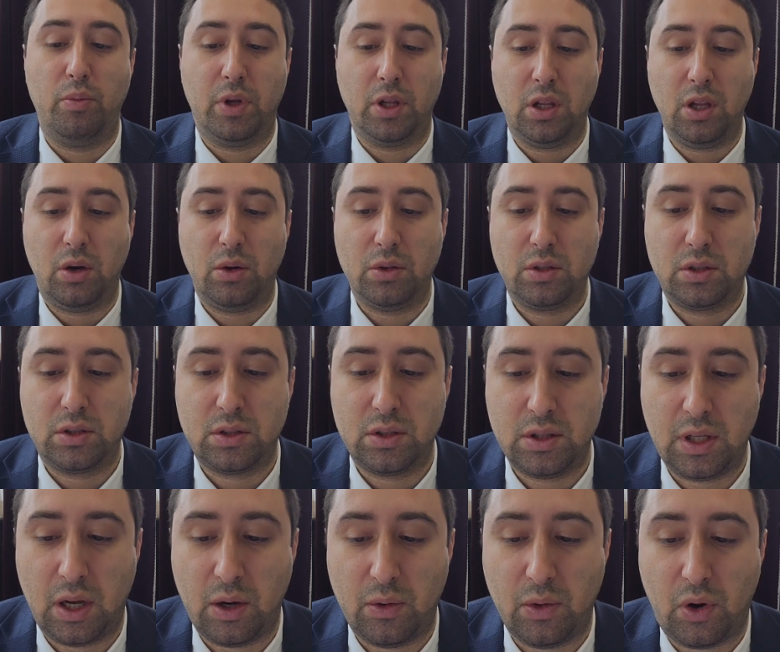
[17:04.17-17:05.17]
Belos.
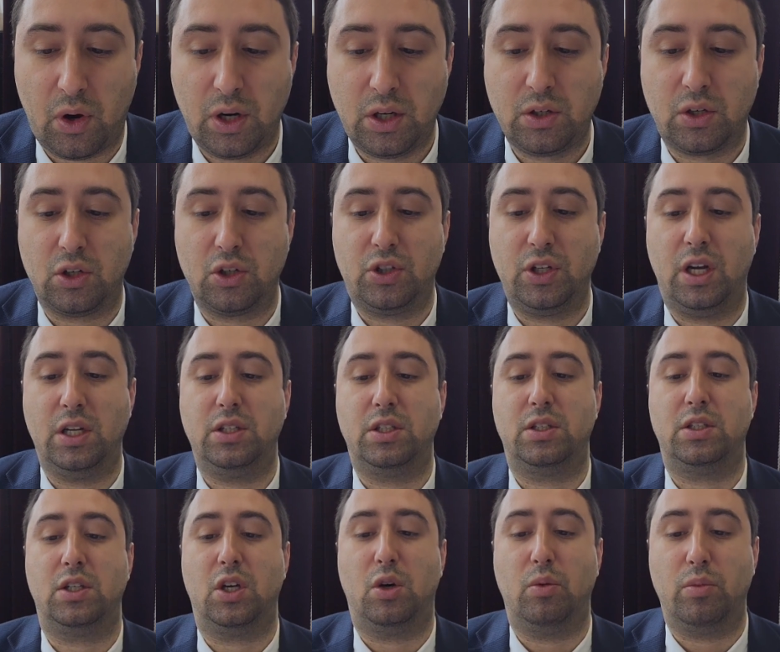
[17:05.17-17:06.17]
Now, the article
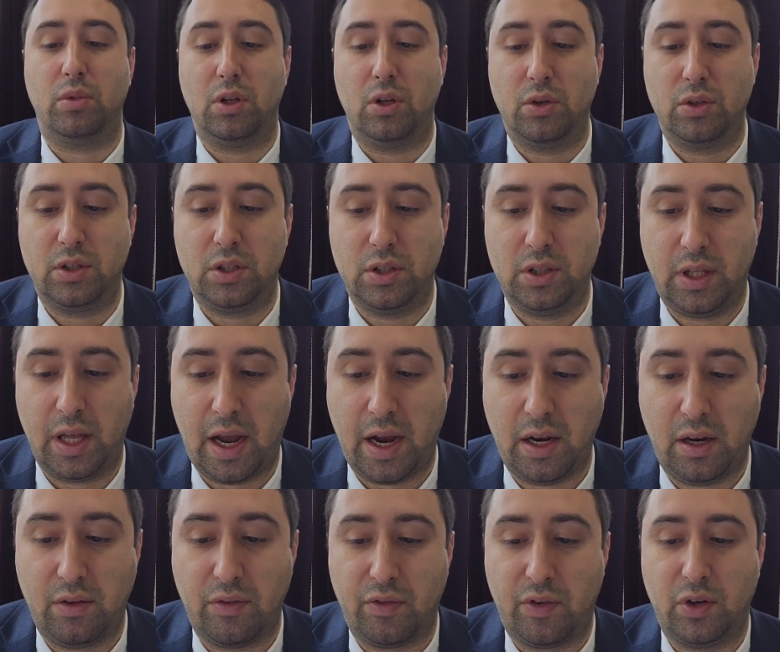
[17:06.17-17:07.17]
translates Yom Belos as the
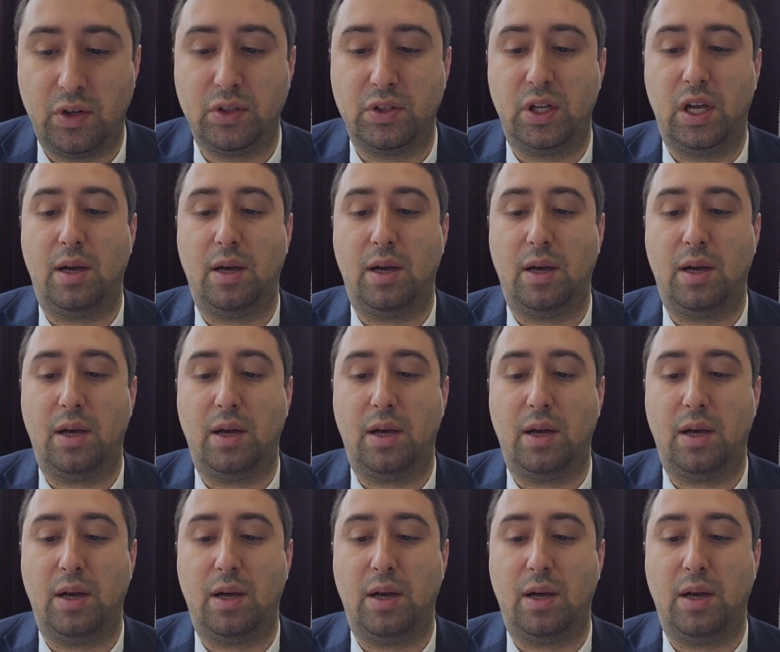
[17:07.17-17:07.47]
81st day.